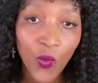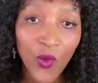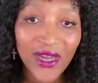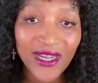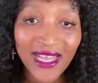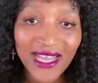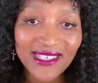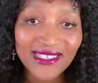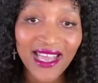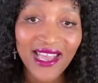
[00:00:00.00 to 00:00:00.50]

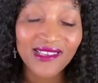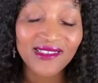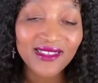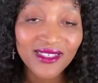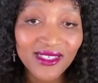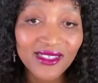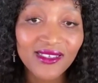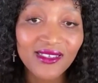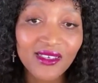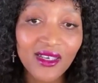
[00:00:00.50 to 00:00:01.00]
whereas I
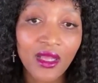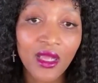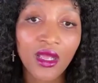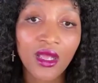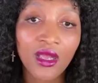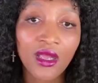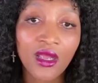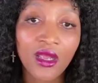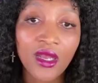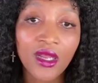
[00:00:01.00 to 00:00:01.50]
still
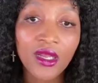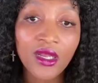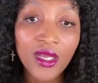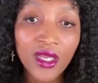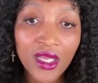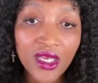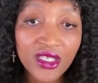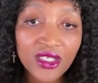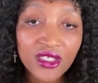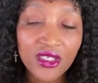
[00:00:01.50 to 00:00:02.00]

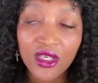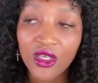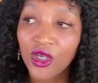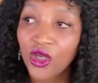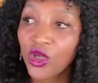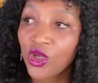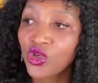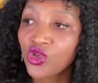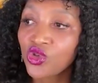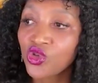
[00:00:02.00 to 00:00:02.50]
need
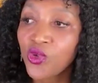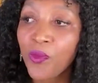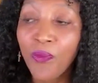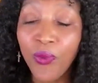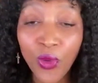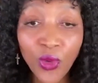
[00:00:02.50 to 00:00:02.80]
to